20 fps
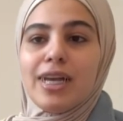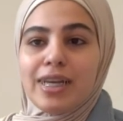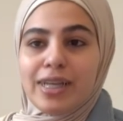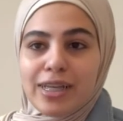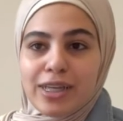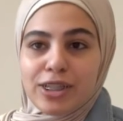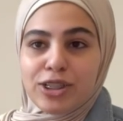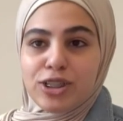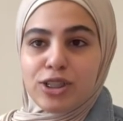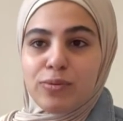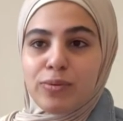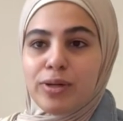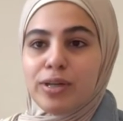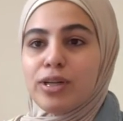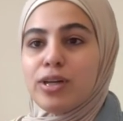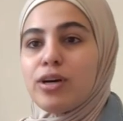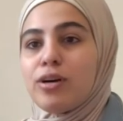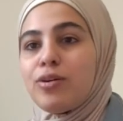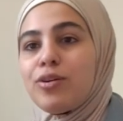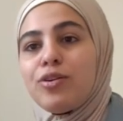kitchen
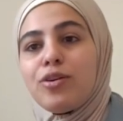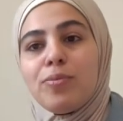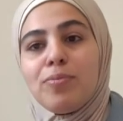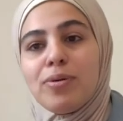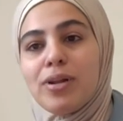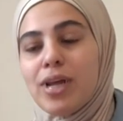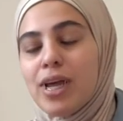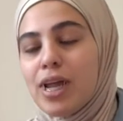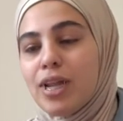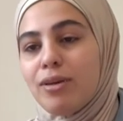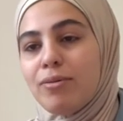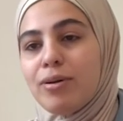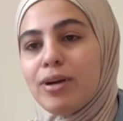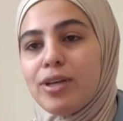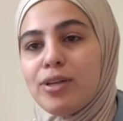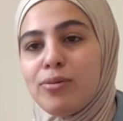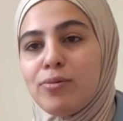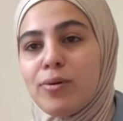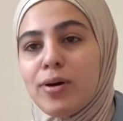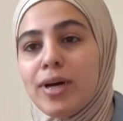window. You can put it anywhere
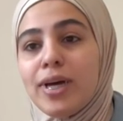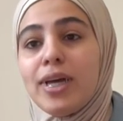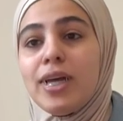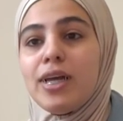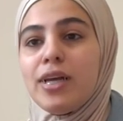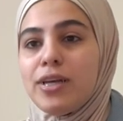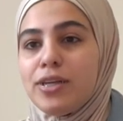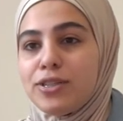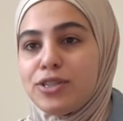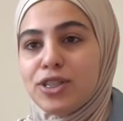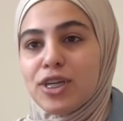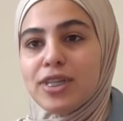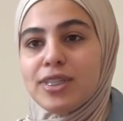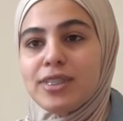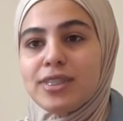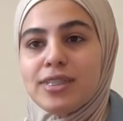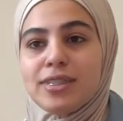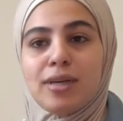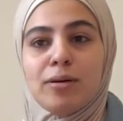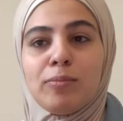you want,
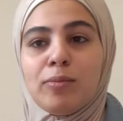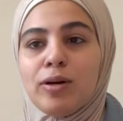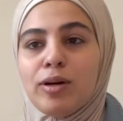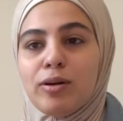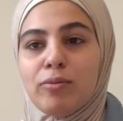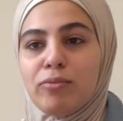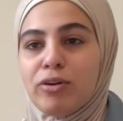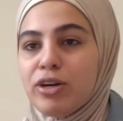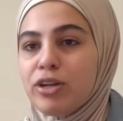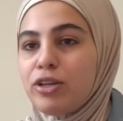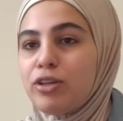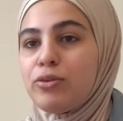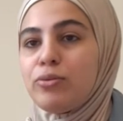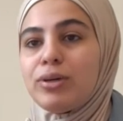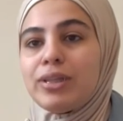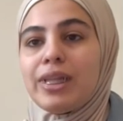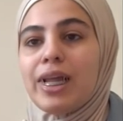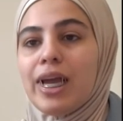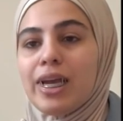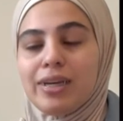just somewhere where you
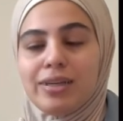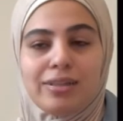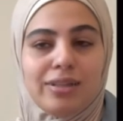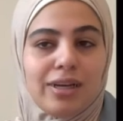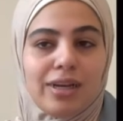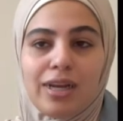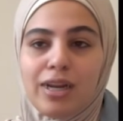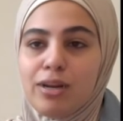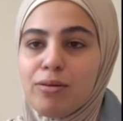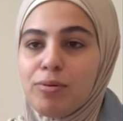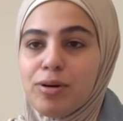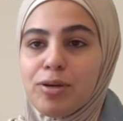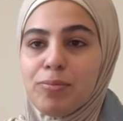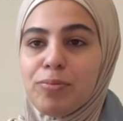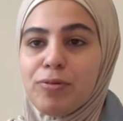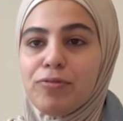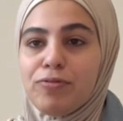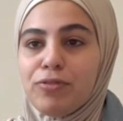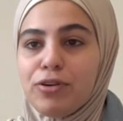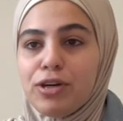would like anywhere you
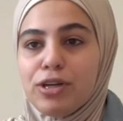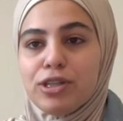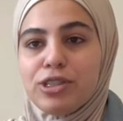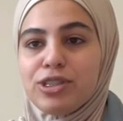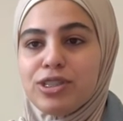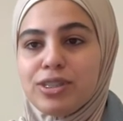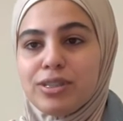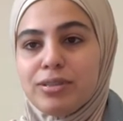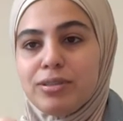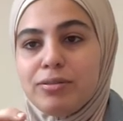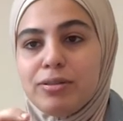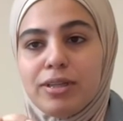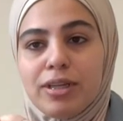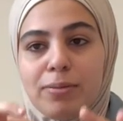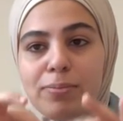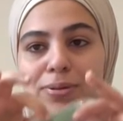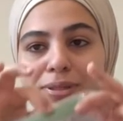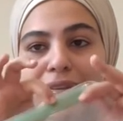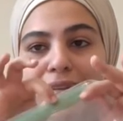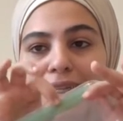prefer. You just get
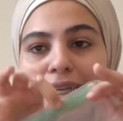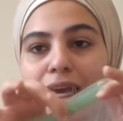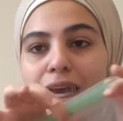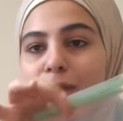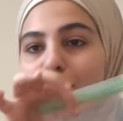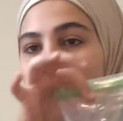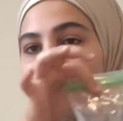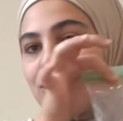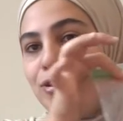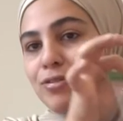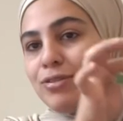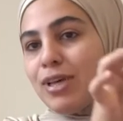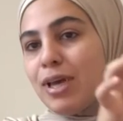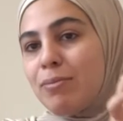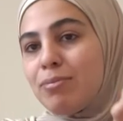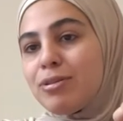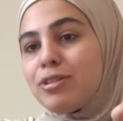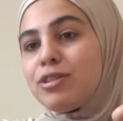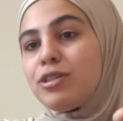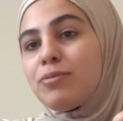a piece of tape and you
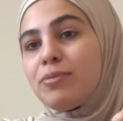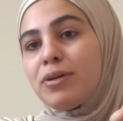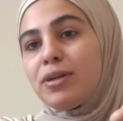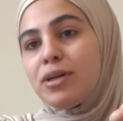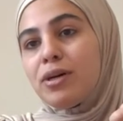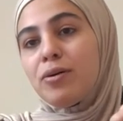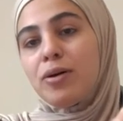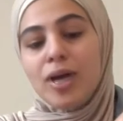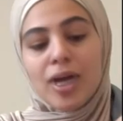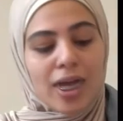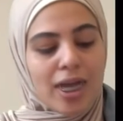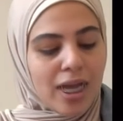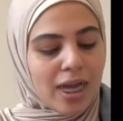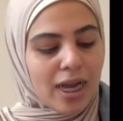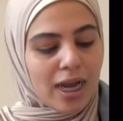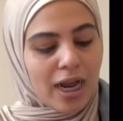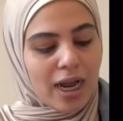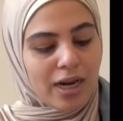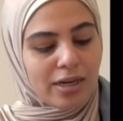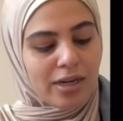tape it to your window.
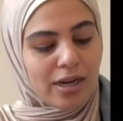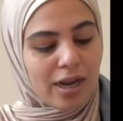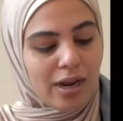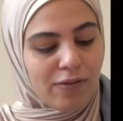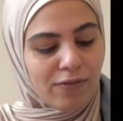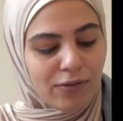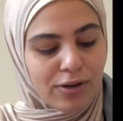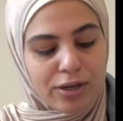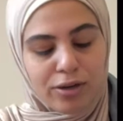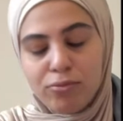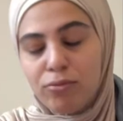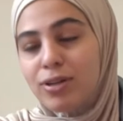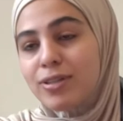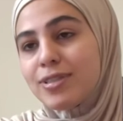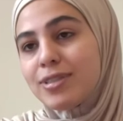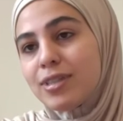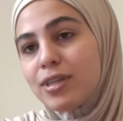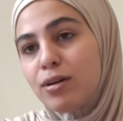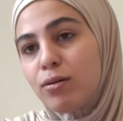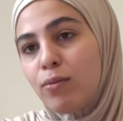And every
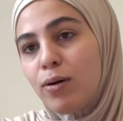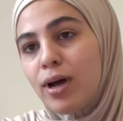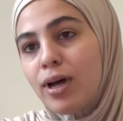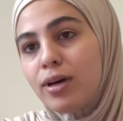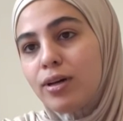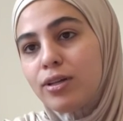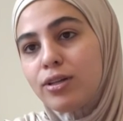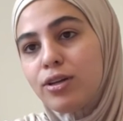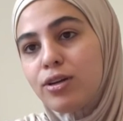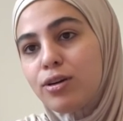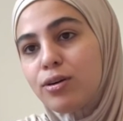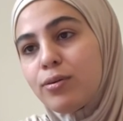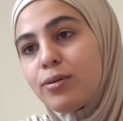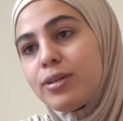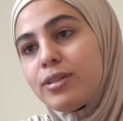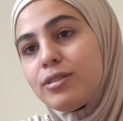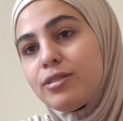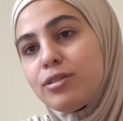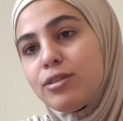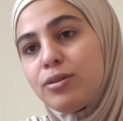once in a while, you're
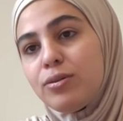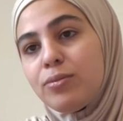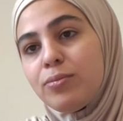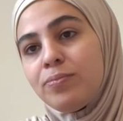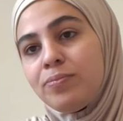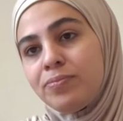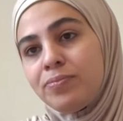going to